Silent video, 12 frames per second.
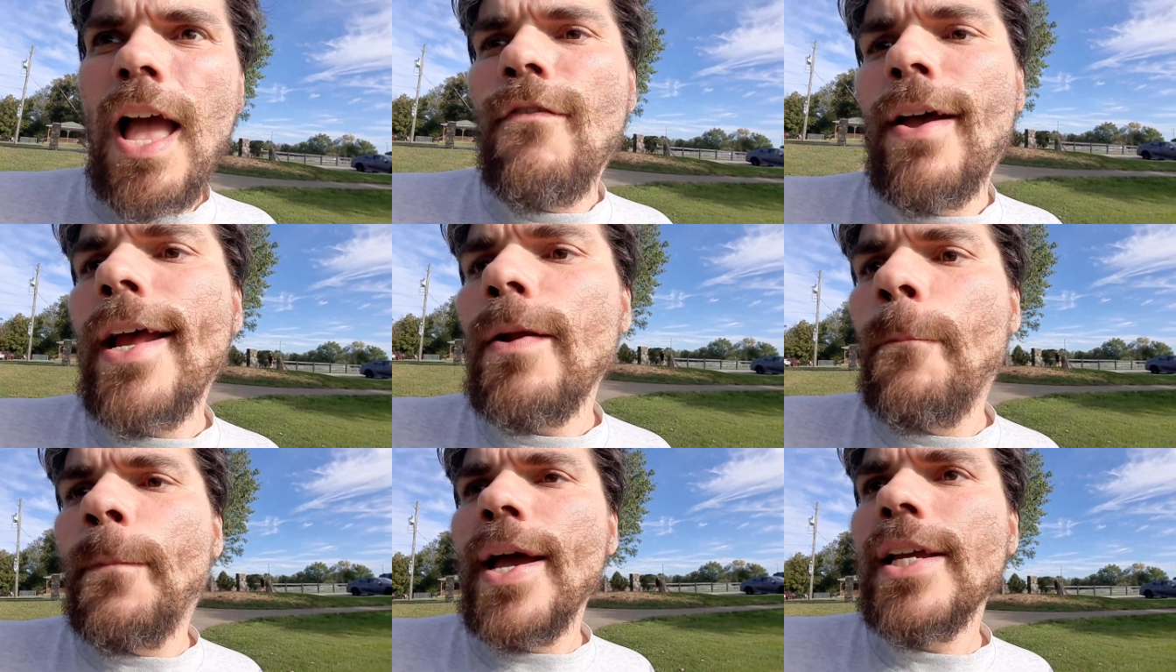If I had
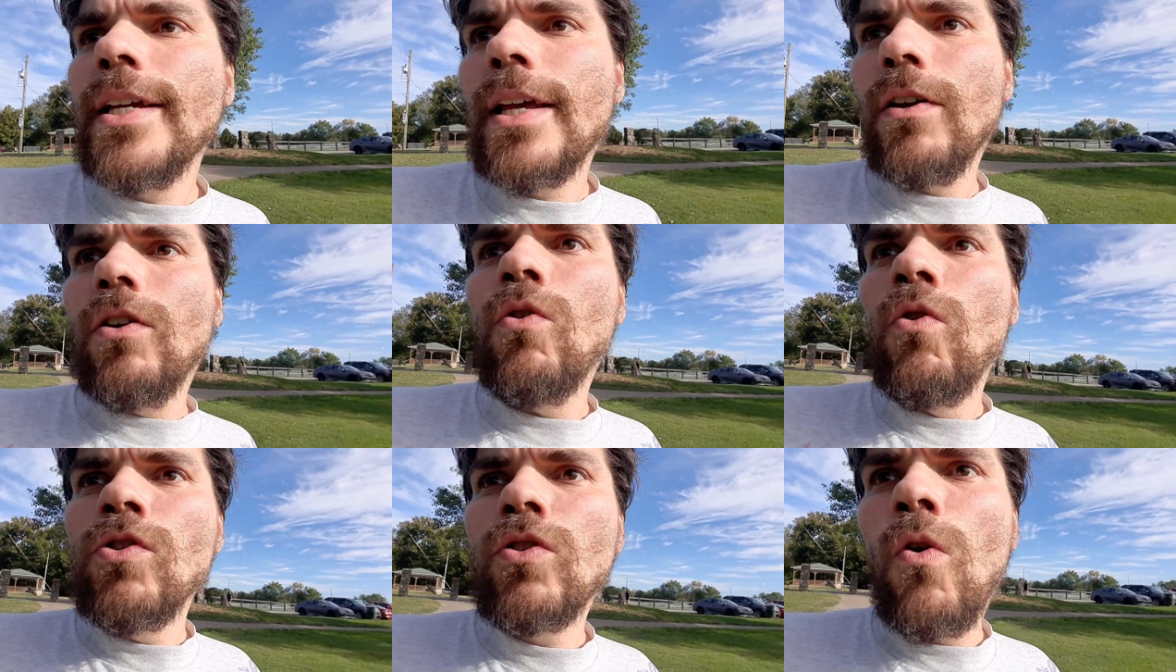to pick
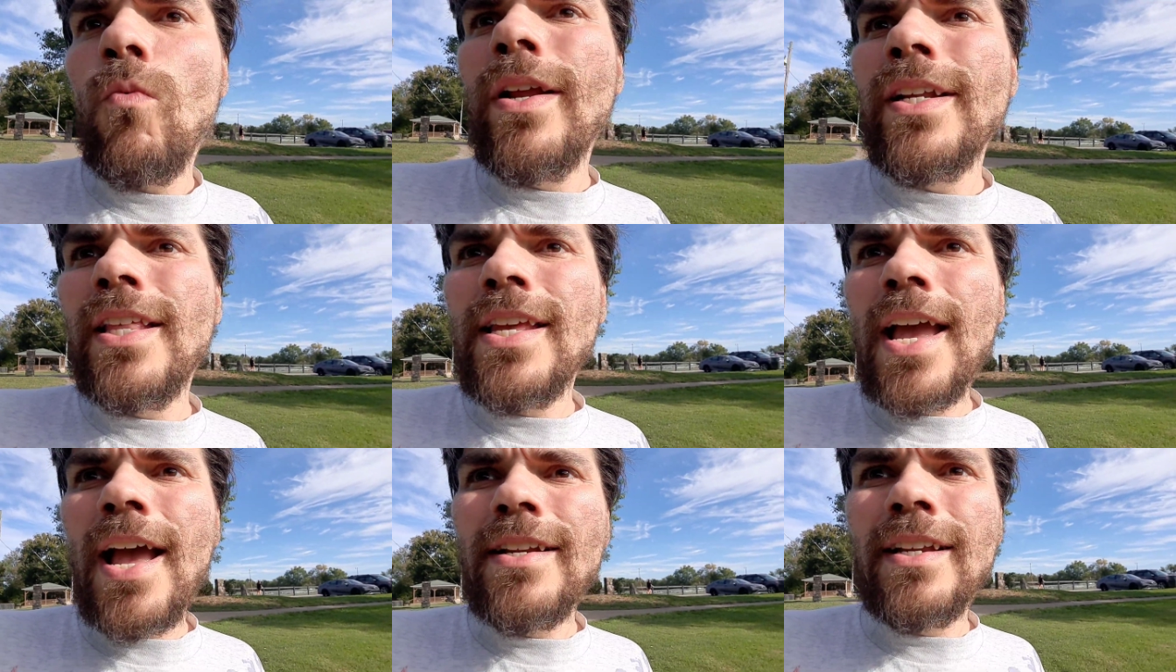who's going to win in
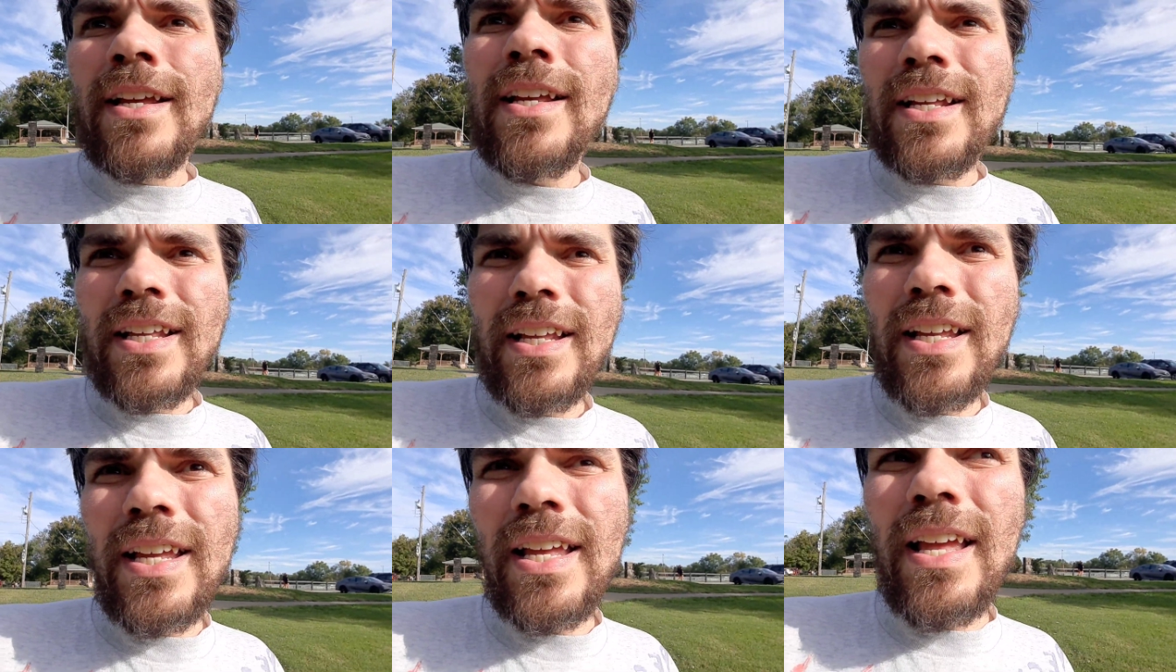the end,
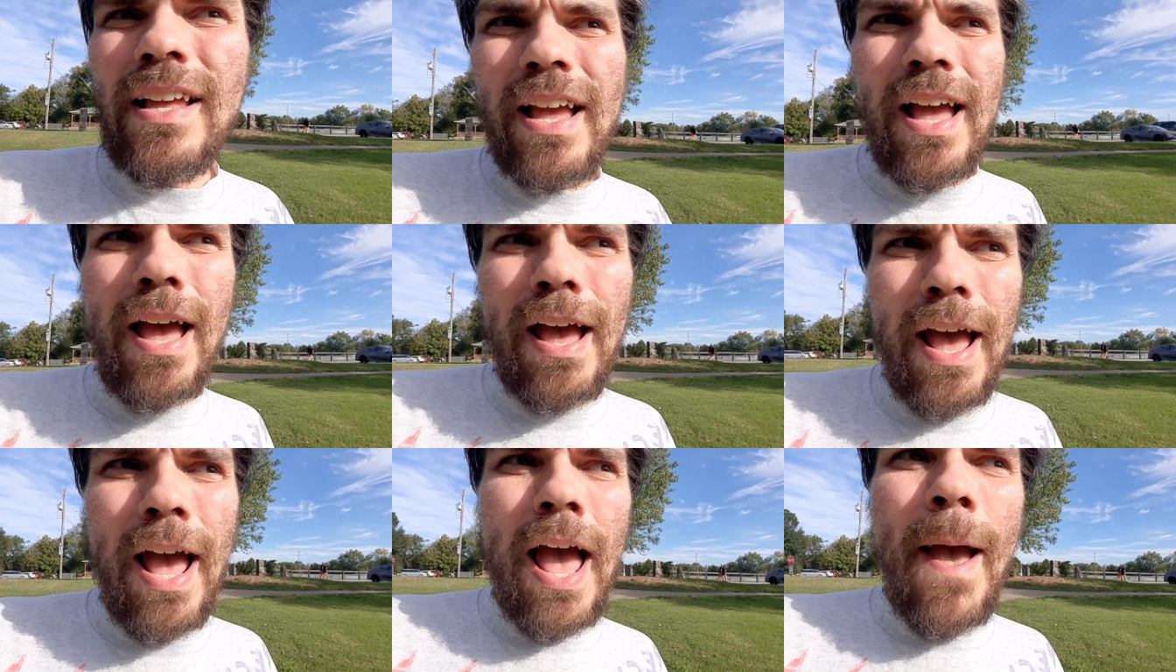
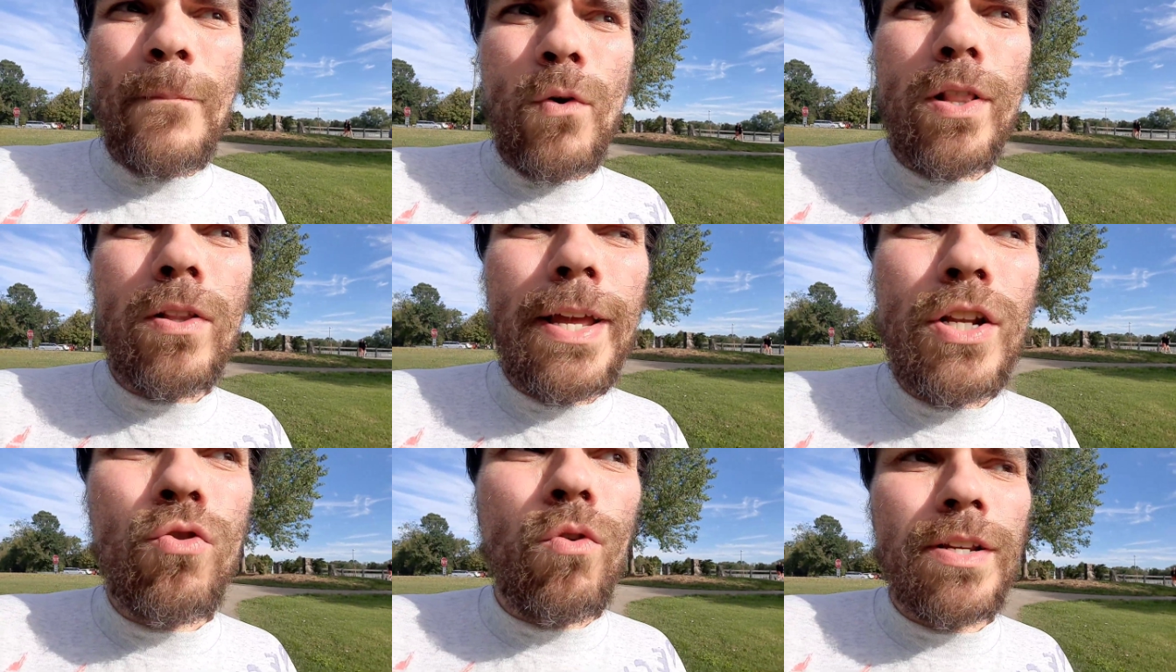I'm going to
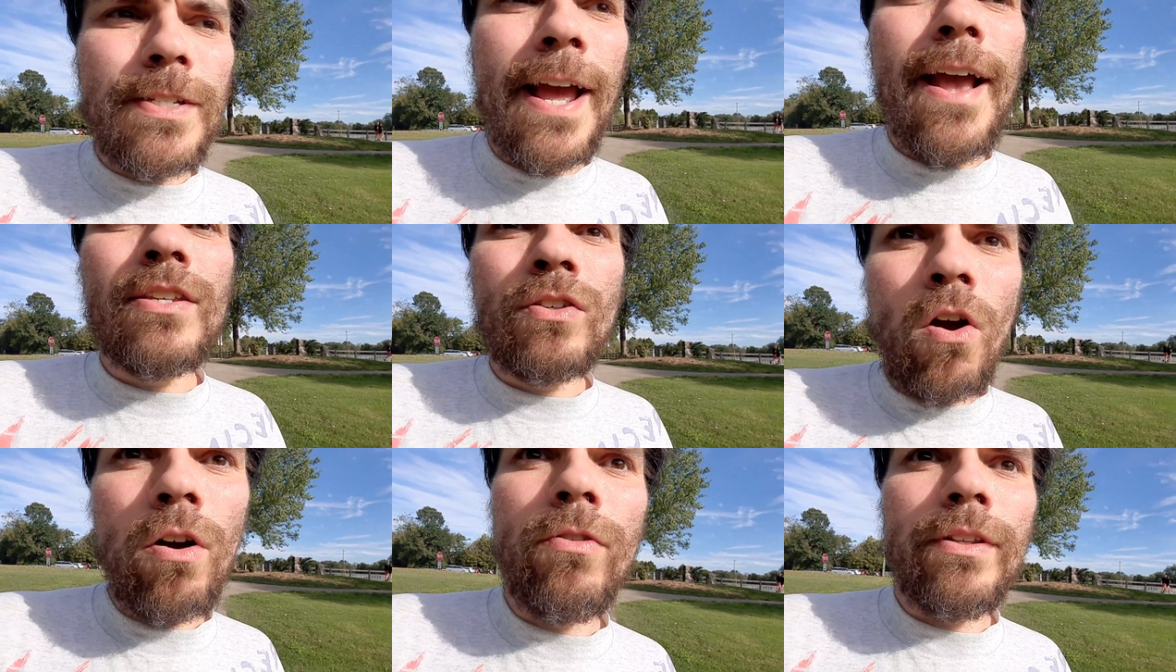lean towards
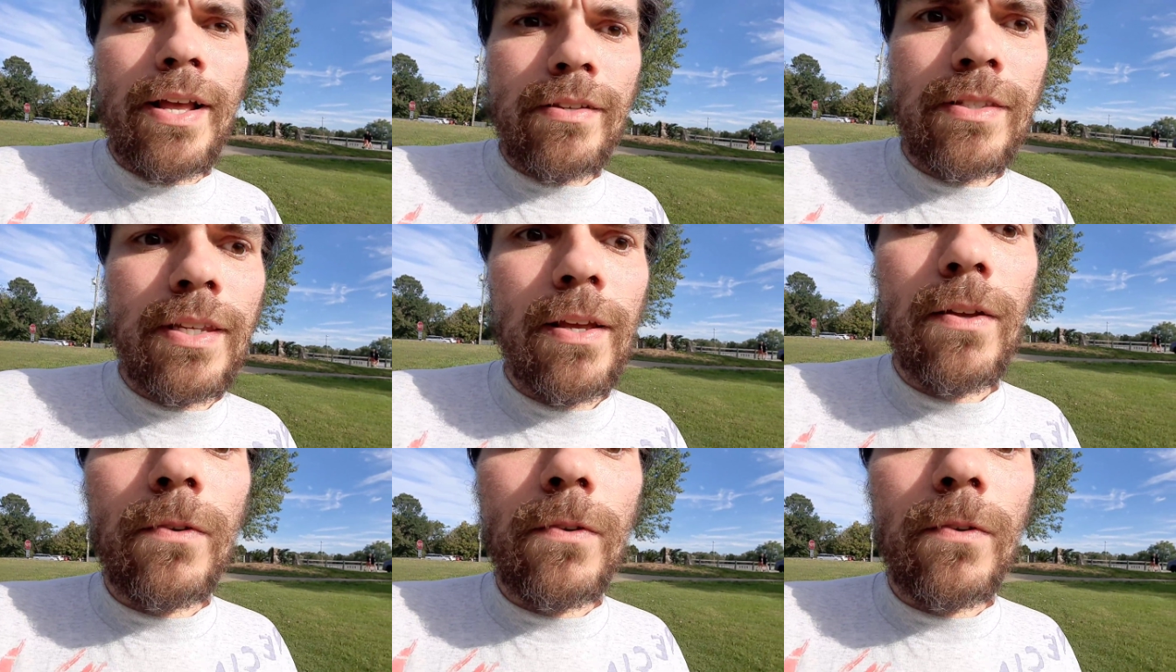NASCAR on this.